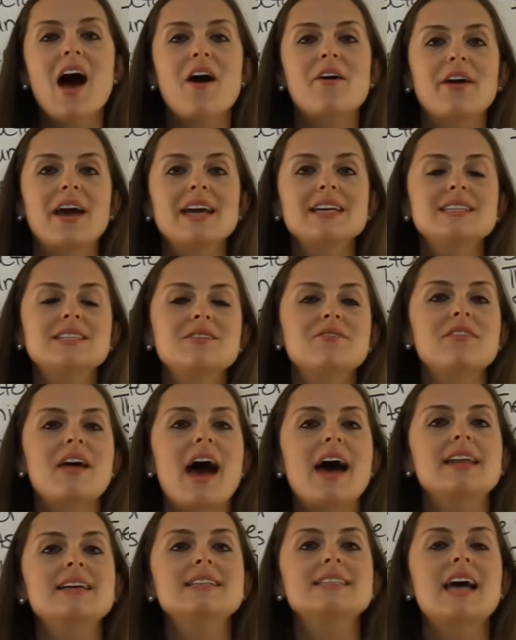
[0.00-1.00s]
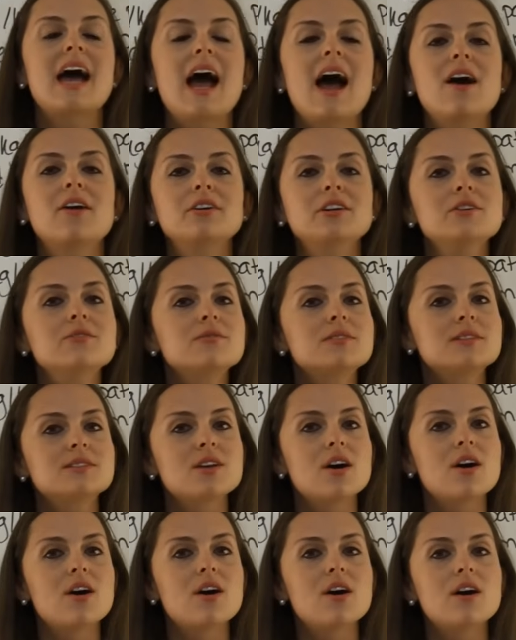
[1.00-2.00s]
Okay, so that is how you
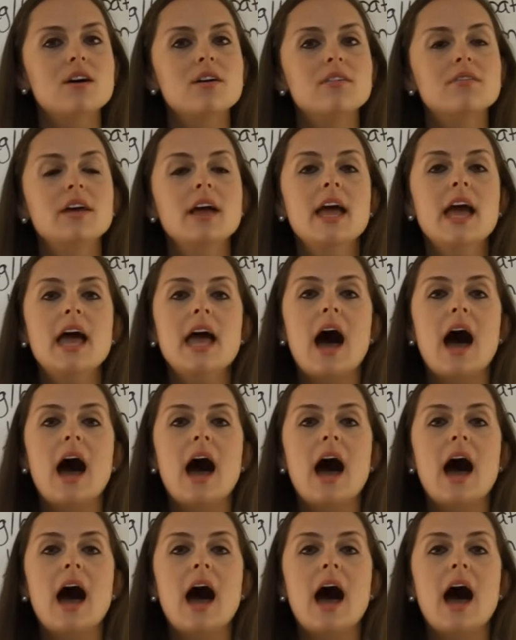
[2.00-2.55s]
solve